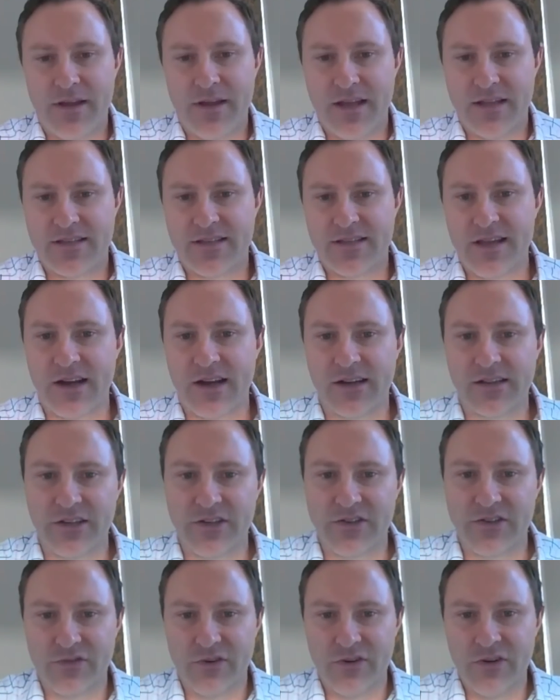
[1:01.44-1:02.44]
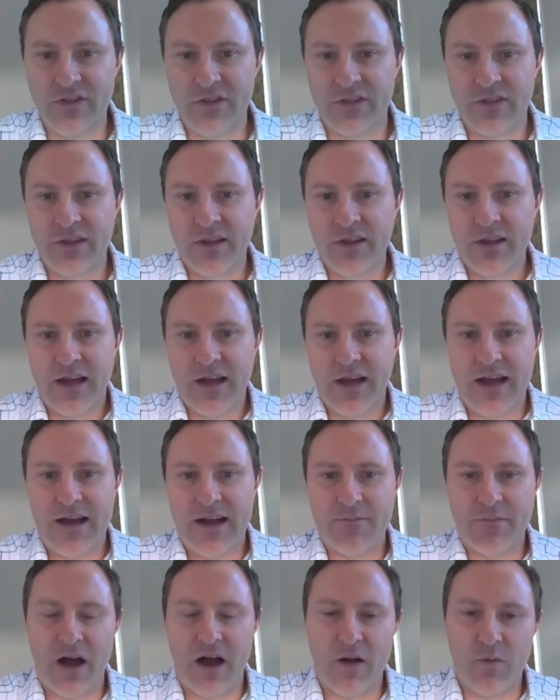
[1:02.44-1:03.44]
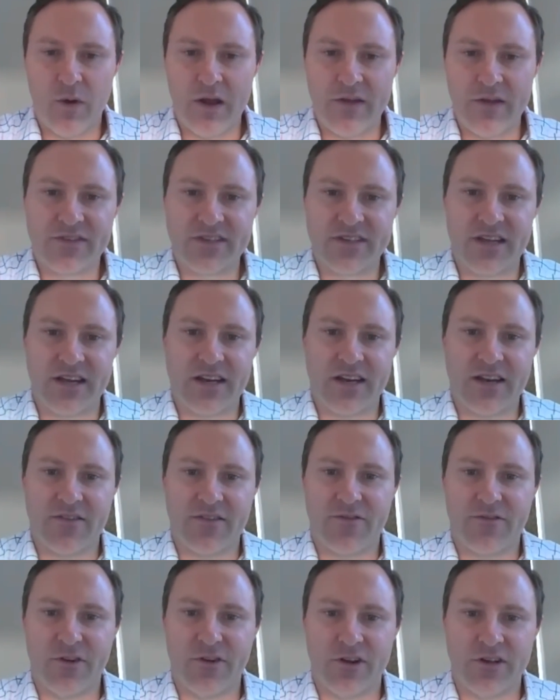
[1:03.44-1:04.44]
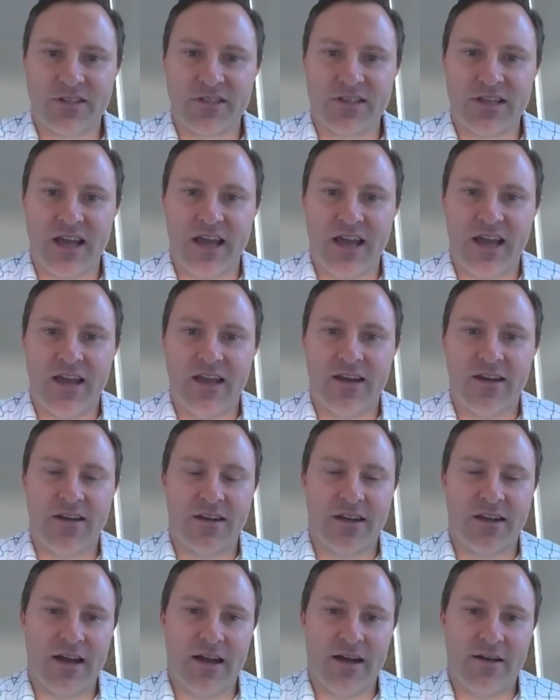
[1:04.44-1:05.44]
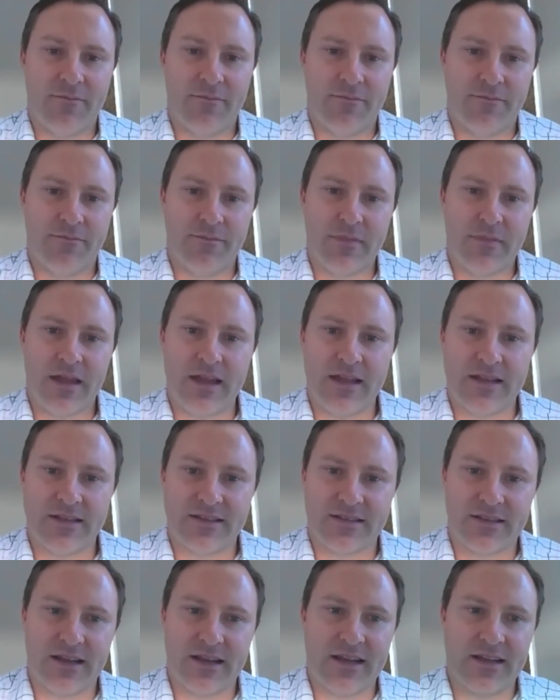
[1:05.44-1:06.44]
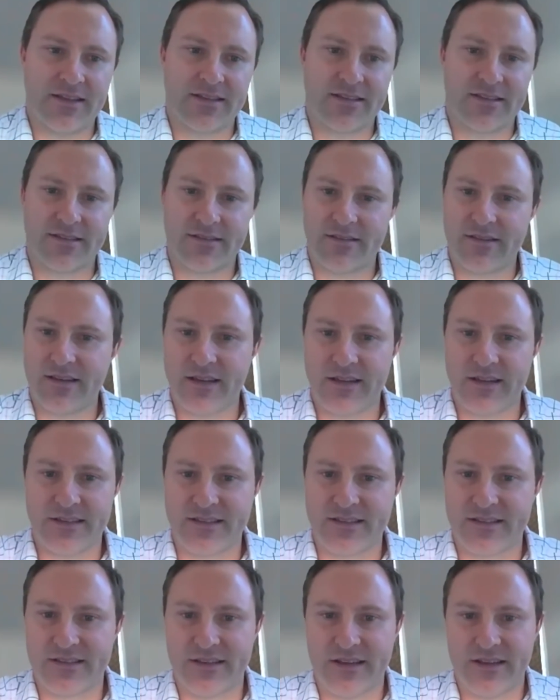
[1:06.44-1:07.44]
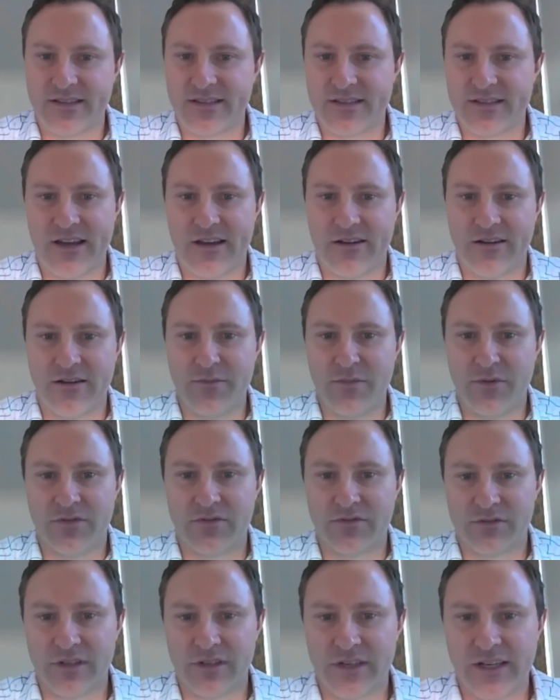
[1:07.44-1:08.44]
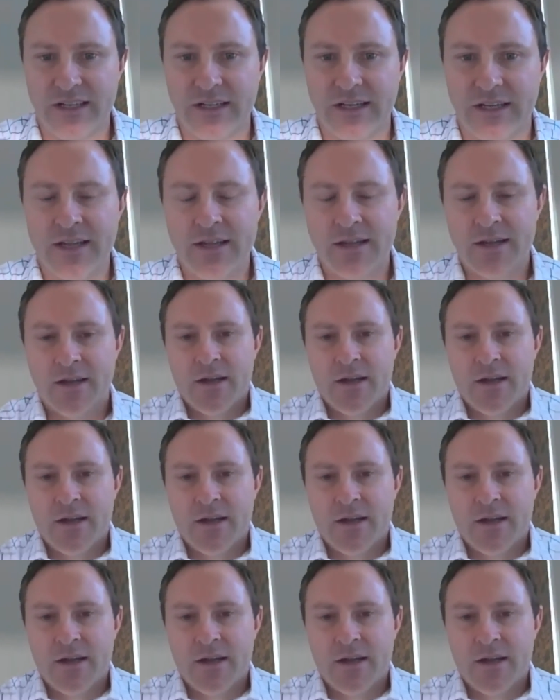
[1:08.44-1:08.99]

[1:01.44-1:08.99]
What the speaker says: It's the ugly truth. We've seen it firsthand. It's terrible, really.